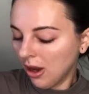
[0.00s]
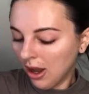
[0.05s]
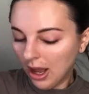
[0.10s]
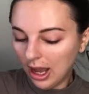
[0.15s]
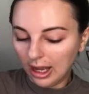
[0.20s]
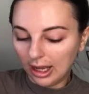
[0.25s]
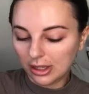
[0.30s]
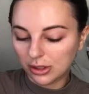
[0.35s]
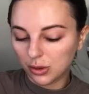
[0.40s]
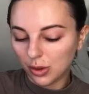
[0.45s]

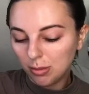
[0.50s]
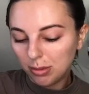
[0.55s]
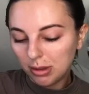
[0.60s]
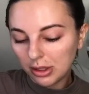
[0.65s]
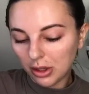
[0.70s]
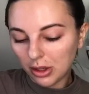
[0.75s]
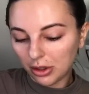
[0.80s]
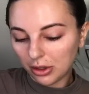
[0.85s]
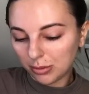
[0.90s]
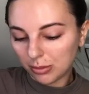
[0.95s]
Uh, soybean,
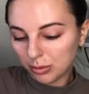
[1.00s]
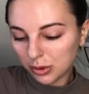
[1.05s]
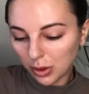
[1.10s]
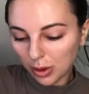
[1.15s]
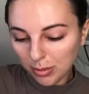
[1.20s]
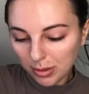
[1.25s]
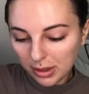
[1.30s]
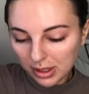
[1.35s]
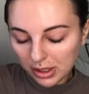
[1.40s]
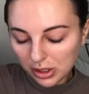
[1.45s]
are,
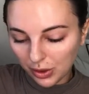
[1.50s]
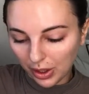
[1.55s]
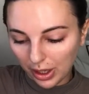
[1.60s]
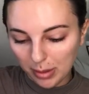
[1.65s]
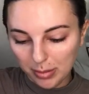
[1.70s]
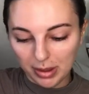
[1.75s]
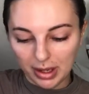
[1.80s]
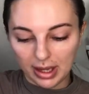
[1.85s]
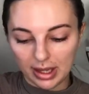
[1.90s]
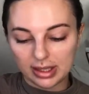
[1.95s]
soybean is great
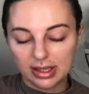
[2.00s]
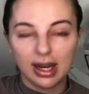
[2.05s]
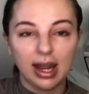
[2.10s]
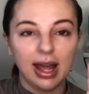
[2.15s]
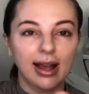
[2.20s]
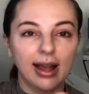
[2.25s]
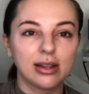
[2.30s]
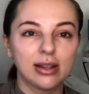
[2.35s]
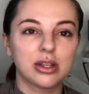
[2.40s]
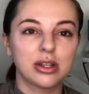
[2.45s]
because it
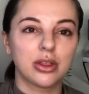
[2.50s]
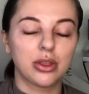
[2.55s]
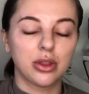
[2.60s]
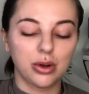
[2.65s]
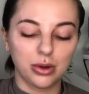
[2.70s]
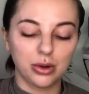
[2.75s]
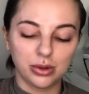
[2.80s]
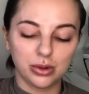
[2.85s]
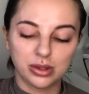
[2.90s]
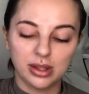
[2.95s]
has
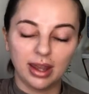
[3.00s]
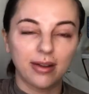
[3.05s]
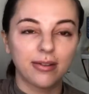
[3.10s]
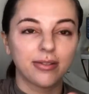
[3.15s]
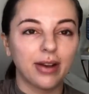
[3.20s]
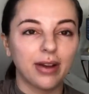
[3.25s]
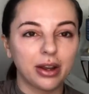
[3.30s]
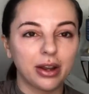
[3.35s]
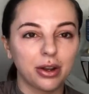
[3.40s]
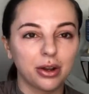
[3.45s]
those like
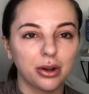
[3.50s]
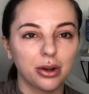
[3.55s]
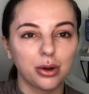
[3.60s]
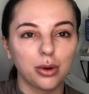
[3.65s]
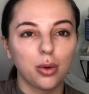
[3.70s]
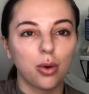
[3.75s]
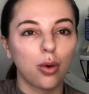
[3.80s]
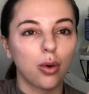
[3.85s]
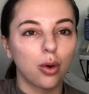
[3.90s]
phyto,